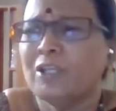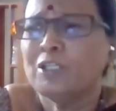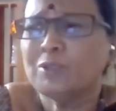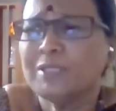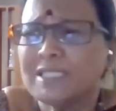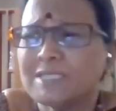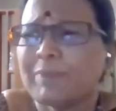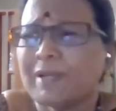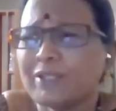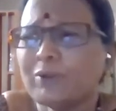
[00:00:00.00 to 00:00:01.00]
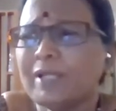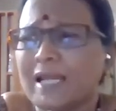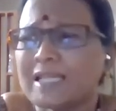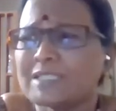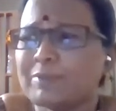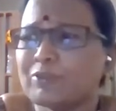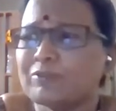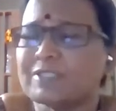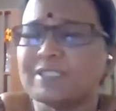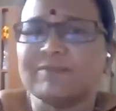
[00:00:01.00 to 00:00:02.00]
So this particular aspect
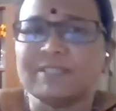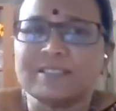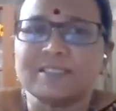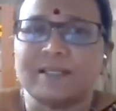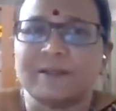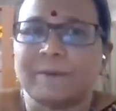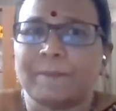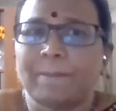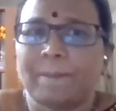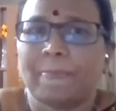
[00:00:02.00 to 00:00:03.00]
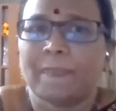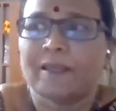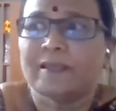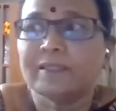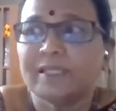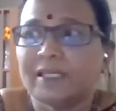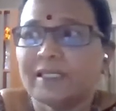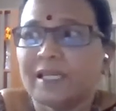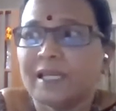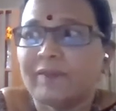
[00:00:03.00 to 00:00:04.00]
of Stevenson,
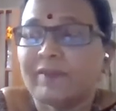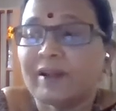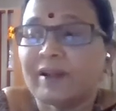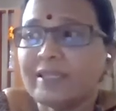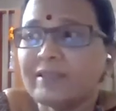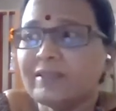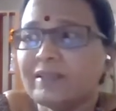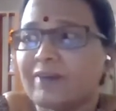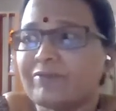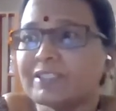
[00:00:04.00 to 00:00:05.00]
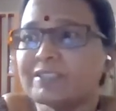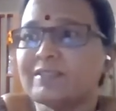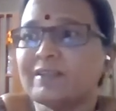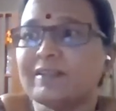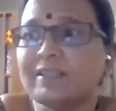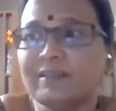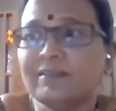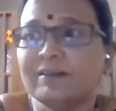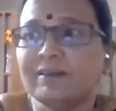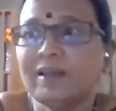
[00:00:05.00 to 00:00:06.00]
that the writer affects the
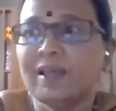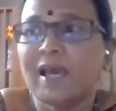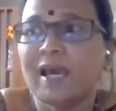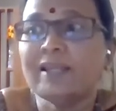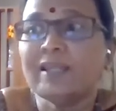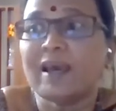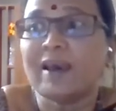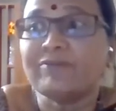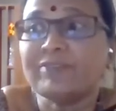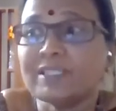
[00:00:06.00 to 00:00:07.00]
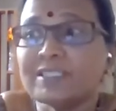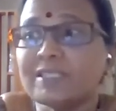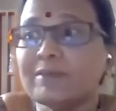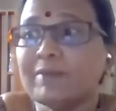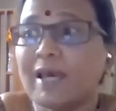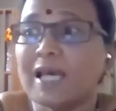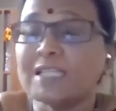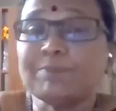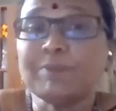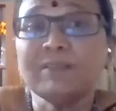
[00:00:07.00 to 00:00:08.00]
reader and affects him
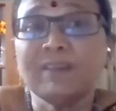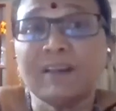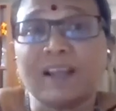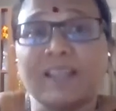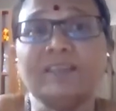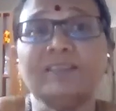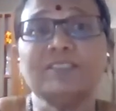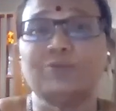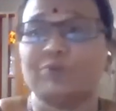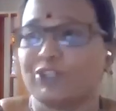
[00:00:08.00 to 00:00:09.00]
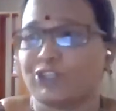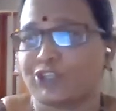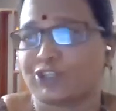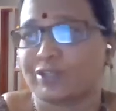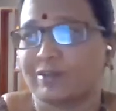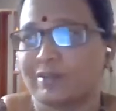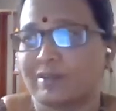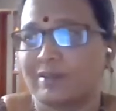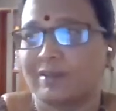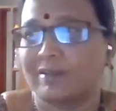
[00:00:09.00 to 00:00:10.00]
as per the writer's wish.
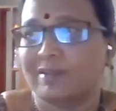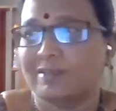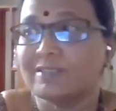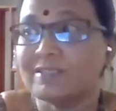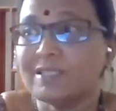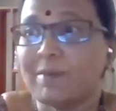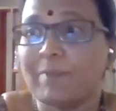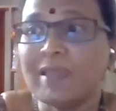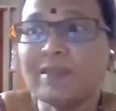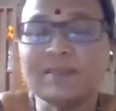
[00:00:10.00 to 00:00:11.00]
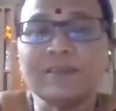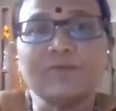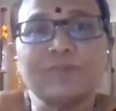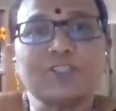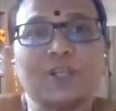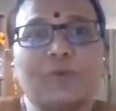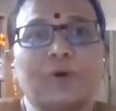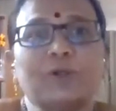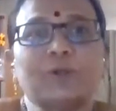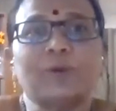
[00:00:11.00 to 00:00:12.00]
This is the main thing which I
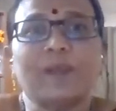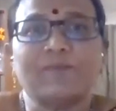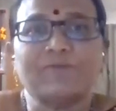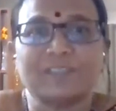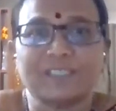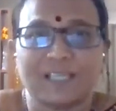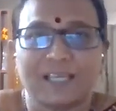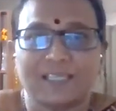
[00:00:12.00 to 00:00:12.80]
want to emphasize.